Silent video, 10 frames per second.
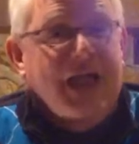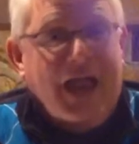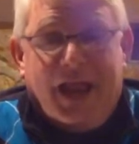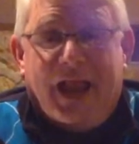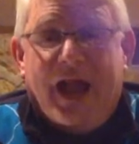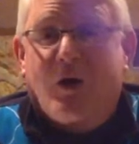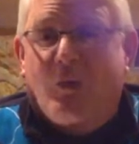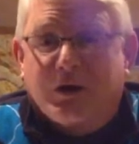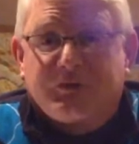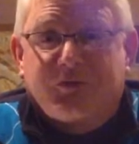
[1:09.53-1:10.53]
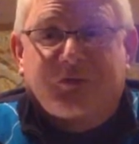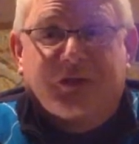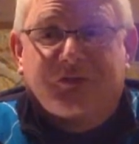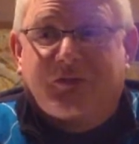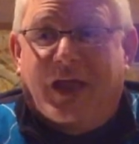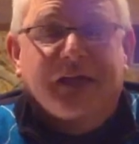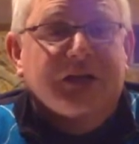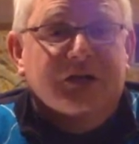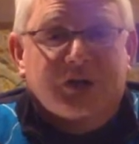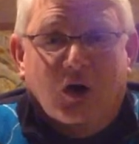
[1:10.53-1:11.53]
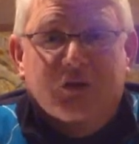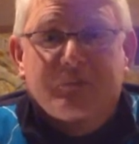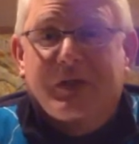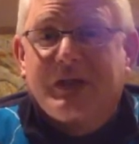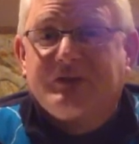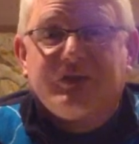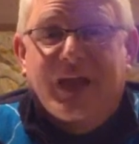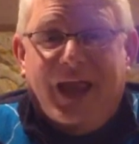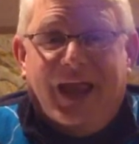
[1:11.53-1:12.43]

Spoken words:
hang out, watch a sunset, go to the beach,